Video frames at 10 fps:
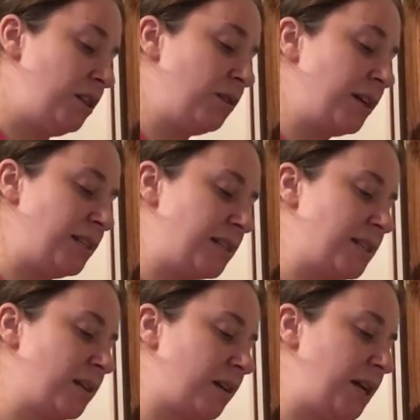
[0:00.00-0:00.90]
can
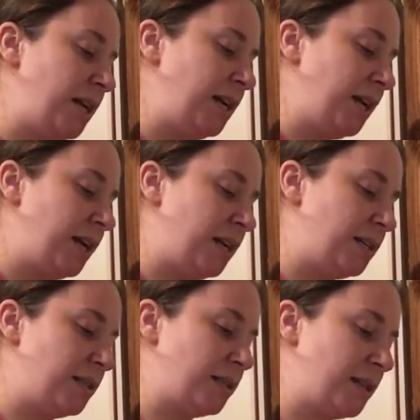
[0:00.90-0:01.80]
disagree,
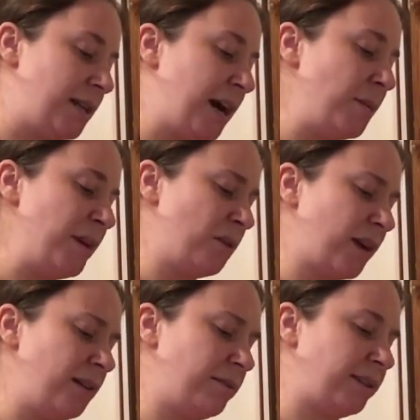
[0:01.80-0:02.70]
and I'll be
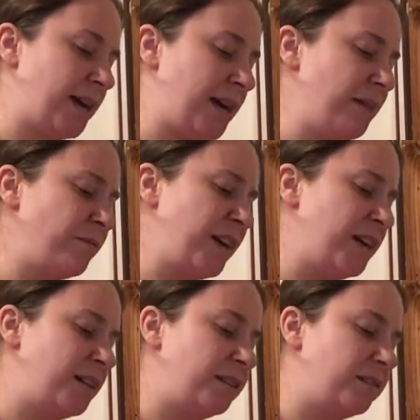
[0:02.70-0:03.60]
okay with that. I'm
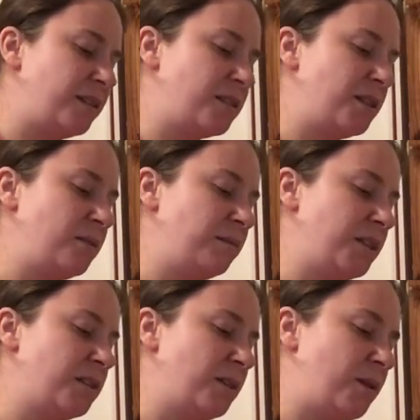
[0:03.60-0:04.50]
fine. There's
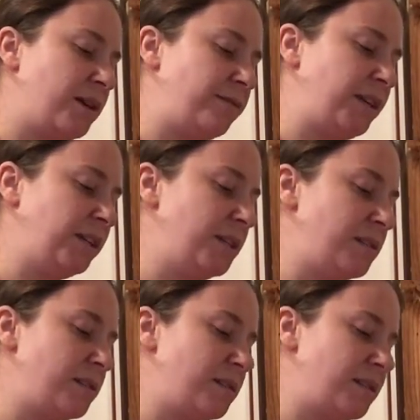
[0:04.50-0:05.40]
no hard
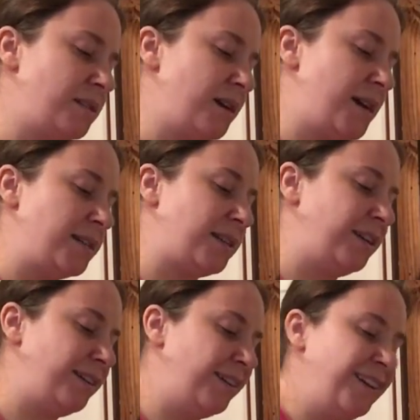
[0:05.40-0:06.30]
feelings. It's not
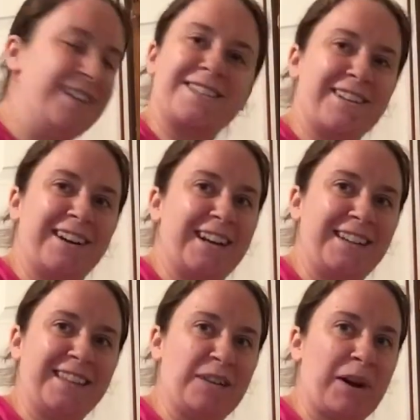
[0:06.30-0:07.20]

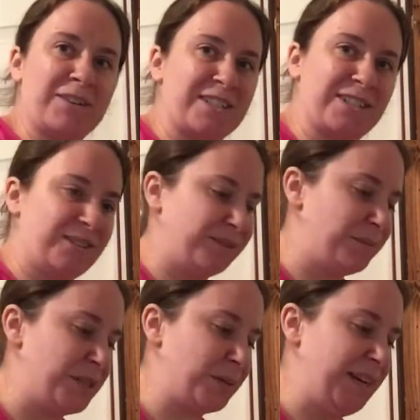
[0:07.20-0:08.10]
anything personal
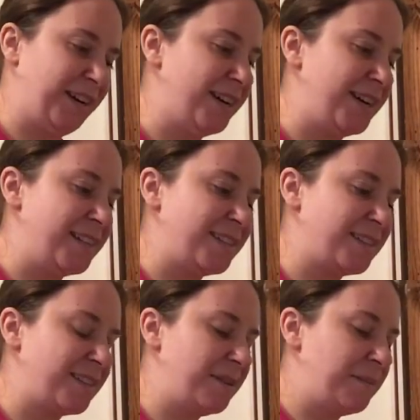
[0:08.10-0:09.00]
between us.